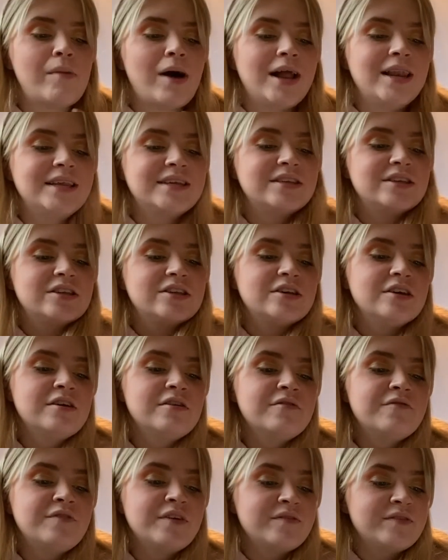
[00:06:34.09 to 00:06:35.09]
I listened
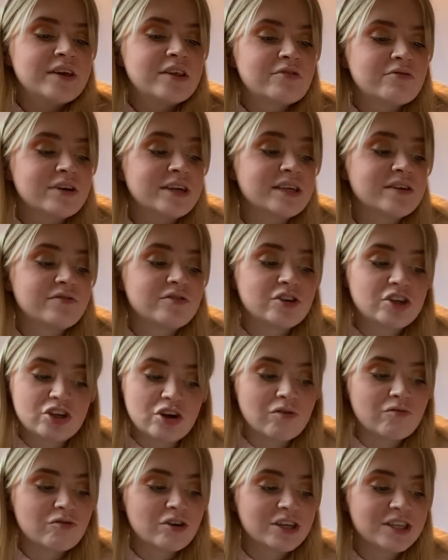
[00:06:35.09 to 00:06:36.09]
to fifty-three different
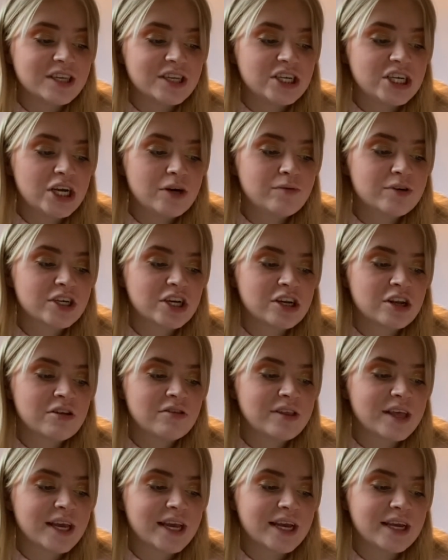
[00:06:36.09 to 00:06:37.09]
genres this year, which I don't
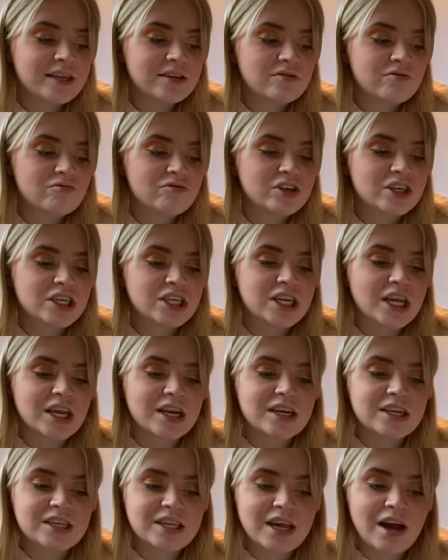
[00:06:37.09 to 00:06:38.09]
think is
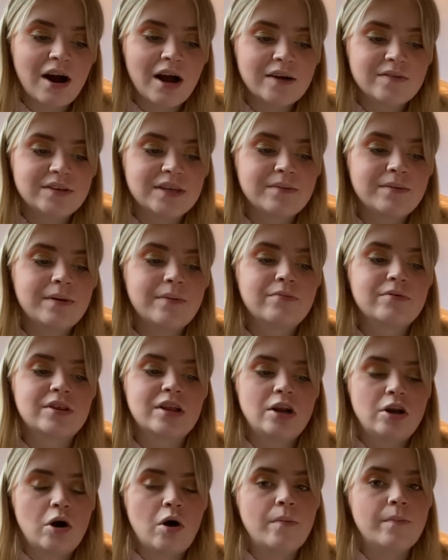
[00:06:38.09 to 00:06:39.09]
ridiculously high. I've seen people with a
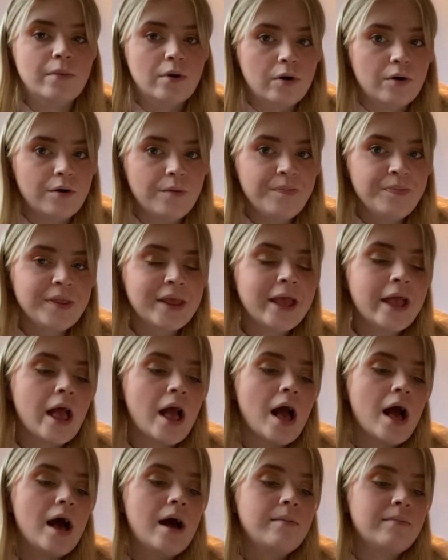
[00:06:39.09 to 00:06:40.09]
lot more.
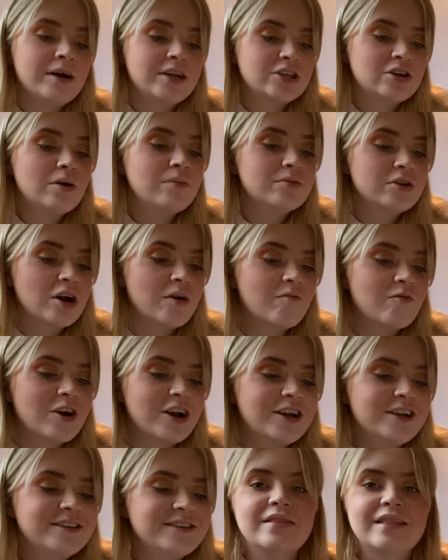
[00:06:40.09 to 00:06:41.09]
Uh, my top
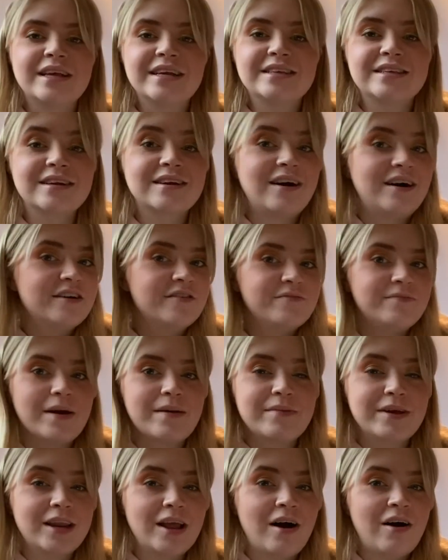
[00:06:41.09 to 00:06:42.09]
genres, these kind of make
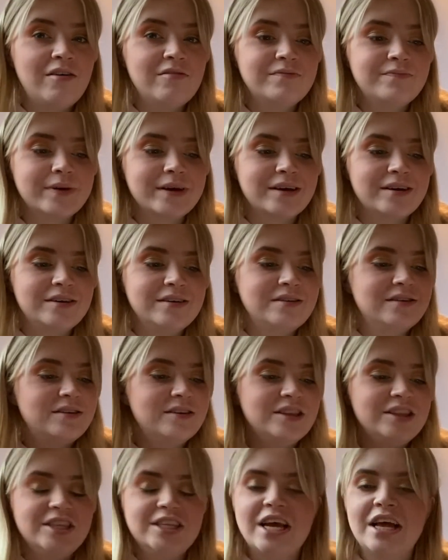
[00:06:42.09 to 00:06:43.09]
me laugh because
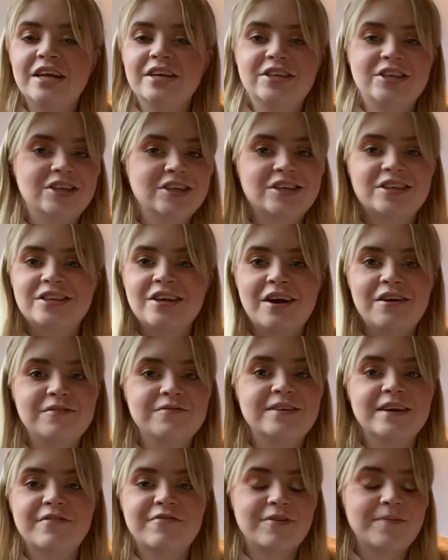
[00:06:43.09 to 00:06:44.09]
it's just so
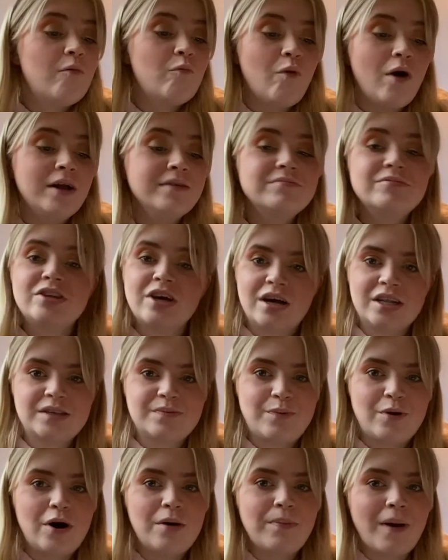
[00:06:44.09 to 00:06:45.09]
different. One, dance
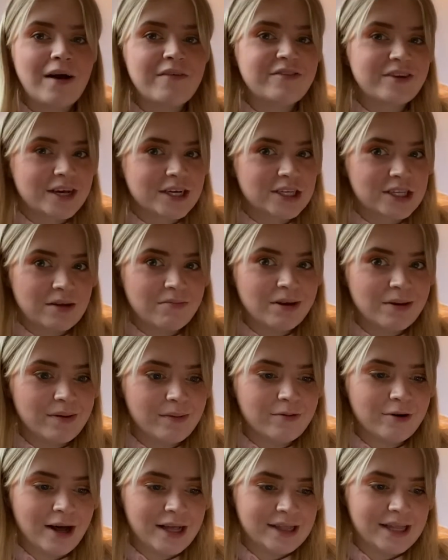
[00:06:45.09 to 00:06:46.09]
pop. I feel like so many
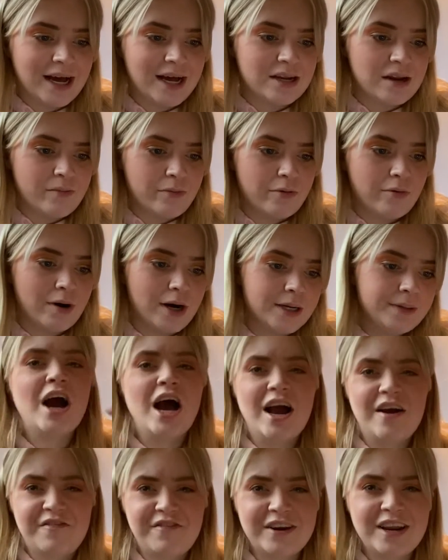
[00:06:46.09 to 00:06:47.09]
people had that number one.
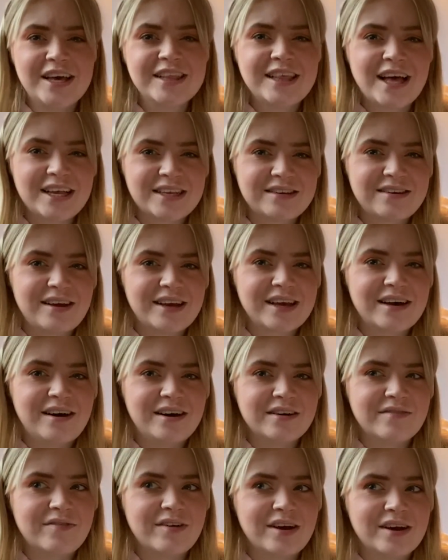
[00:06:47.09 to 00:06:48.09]
I feel like that's like
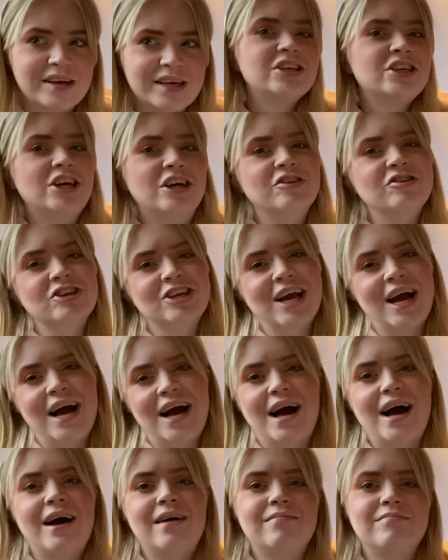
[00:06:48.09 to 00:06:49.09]
kind of like Doja
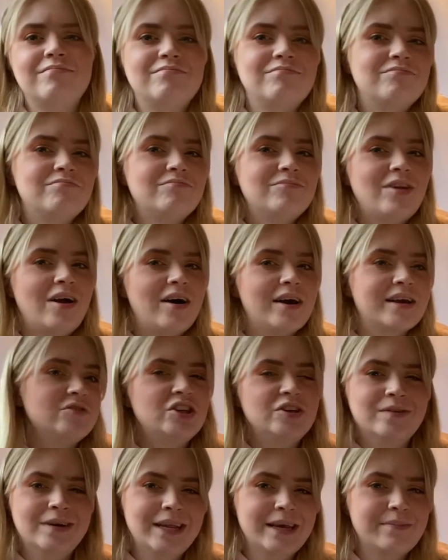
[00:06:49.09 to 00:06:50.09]
Cat, like
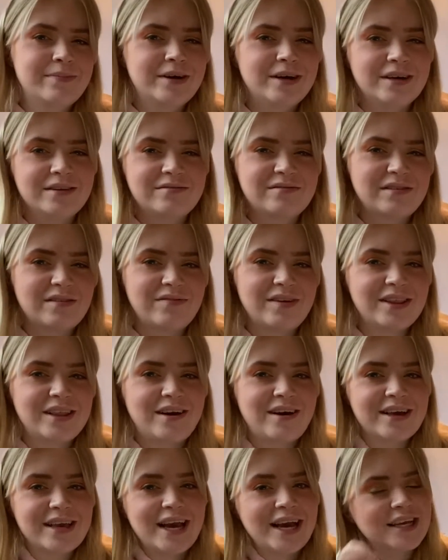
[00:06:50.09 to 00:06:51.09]
Dua Lipa, stuff like
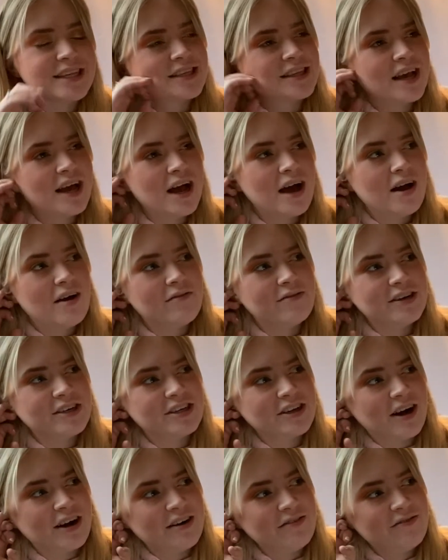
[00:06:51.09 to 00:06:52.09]
that, I guess, which
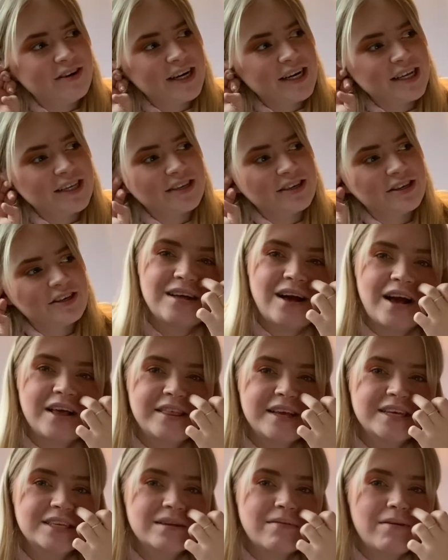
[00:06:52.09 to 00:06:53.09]
I don't really listen to. I
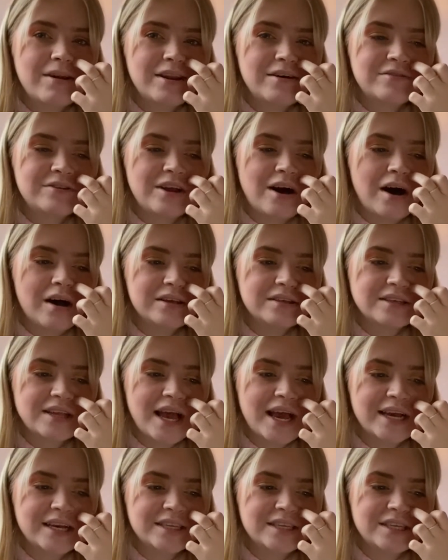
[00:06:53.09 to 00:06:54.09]
think some of Lil Nas
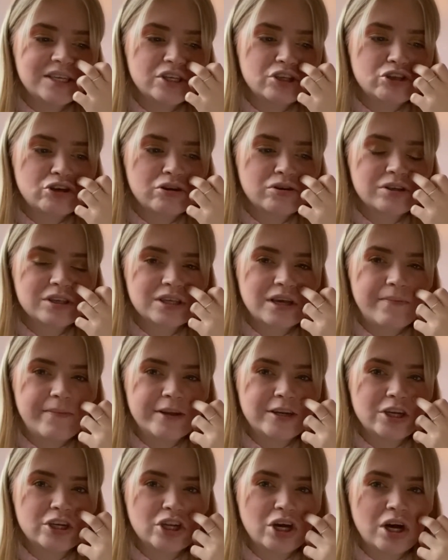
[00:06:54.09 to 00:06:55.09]
X's songs come
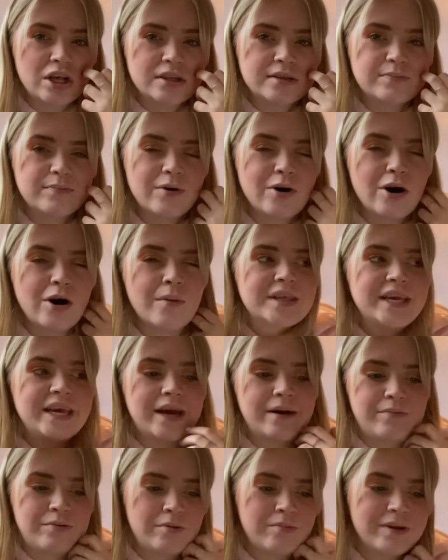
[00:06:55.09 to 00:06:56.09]
under dance pop.
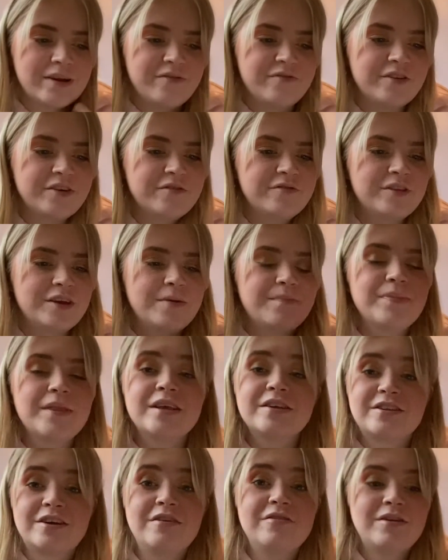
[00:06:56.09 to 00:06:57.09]
Yeah, probably a few of them.
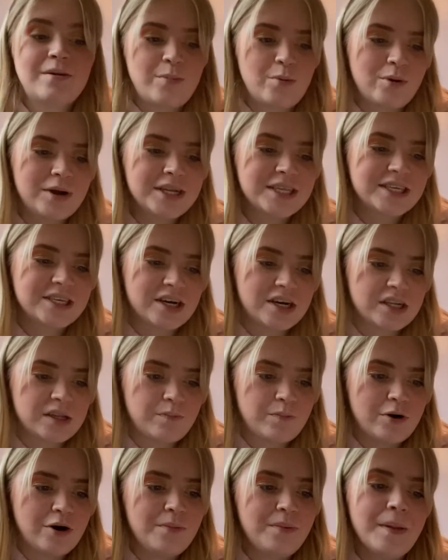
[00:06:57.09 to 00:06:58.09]
So number one is dance
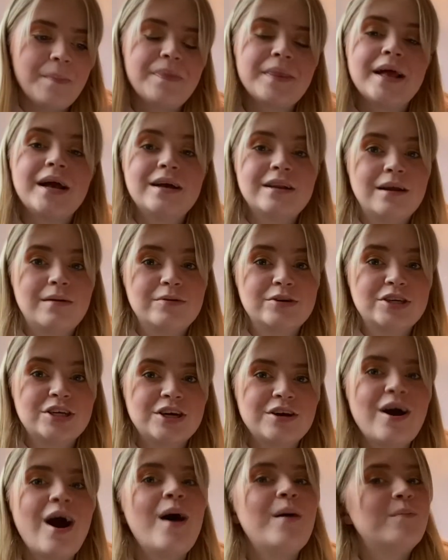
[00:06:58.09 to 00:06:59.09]
pop. Number
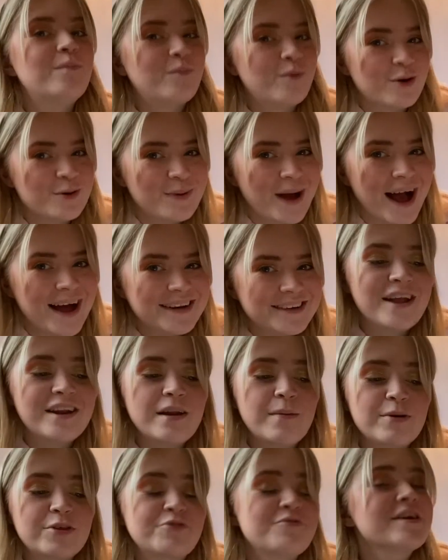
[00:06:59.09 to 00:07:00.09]
two, boy band.
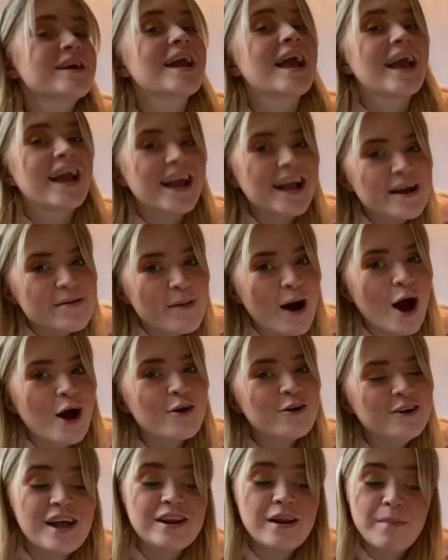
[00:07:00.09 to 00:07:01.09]
Number three, emo.